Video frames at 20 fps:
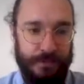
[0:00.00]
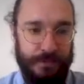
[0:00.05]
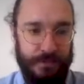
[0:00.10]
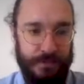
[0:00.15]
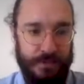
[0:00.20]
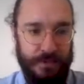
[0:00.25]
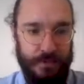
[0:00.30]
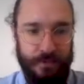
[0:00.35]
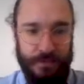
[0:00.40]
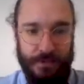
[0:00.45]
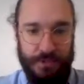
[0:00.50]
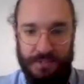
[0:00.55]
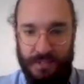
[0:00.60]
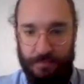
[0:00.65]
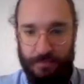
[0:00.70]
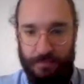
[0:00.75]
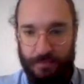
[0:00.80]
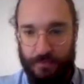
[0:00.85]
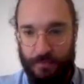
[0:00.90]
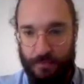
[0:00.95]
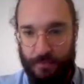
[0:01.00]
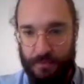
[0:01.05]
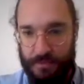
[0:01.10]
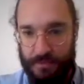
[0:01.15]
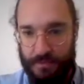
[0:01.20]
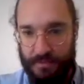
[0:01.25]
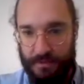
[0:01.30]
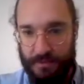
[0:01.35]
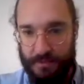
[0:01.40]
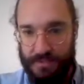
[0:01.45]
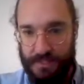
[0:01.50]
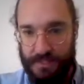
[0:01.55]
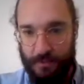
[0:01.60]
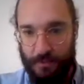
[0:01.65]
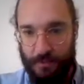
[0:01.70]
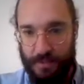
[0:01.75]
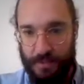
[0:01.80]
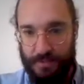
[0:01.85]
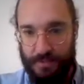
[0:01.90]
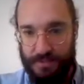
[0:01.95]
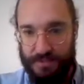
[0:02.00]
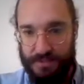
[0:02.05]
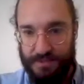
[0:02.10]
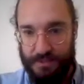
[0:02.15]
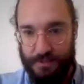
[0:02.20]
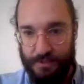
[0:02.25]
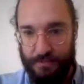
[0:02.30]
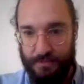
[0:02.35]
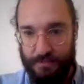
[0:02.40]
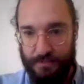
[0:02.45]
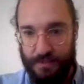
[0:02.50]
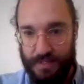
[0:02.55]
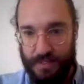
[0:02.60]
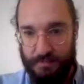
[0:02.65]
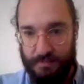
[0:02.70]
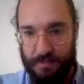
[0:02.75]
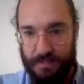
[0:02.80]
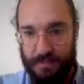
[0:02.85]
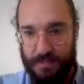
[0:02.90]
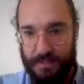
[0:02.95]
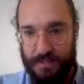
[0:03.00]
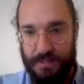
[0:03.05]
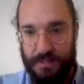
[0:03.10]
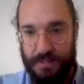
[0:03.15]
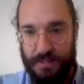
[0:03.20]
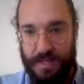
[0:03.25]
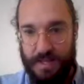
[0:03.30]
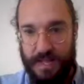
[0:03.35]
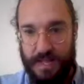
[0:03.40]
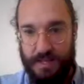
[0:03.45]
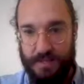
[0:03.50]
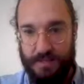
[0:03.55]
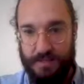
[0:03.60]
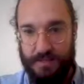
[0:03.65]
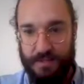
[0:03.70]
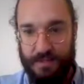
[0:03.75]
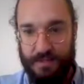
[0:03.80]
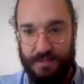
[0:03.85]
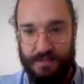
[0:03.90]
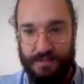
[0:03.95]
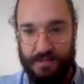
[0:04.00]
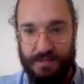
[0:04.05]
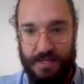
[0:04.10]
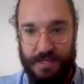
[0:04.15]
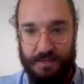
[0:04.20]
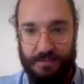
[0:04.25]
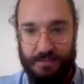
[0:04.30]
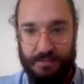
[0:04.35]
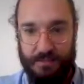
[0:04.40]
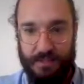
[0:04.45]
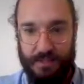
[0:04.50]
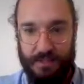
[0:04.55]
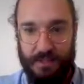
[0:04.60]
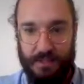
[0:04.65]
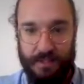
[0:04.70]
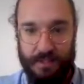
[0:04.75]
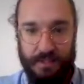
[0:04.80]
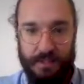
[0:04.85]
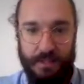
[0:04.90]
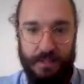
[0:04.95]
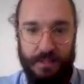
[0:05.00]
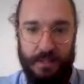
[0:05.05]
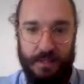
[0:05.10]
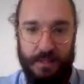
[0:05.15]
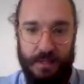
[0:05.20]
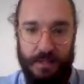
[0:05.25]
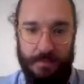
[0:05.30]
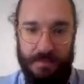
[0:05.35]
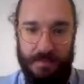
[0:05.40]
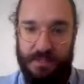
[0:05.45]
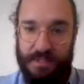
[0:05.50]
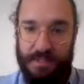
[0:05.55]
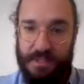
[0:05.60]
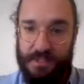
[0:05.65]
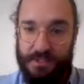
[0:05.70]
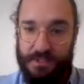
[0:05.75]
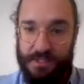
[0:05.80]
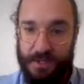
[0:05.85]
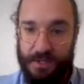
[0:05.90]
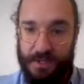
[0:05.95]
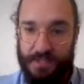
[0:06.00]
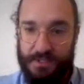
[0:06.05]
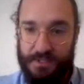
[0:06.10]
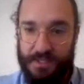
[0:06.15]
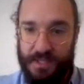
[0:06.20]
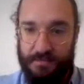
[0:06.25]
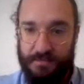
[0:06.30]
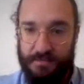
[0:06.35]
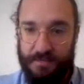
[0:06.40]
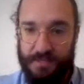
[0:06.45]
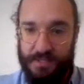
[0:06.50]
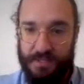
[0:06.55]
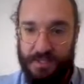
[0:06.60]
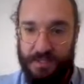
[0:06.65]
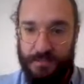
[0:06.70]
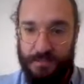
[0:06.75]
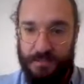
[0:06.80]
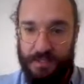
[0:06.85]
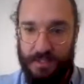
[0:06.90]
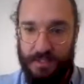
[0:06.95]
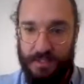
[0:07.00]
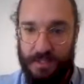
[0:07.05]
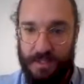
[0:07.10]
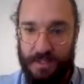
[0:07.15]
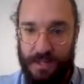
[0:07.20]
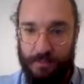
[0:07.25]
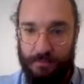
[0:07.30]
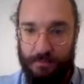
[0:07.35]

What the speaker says: So just like before, it looks like we are the 0th claimant, and there is a time string here. In the XDR itself, it's going to be a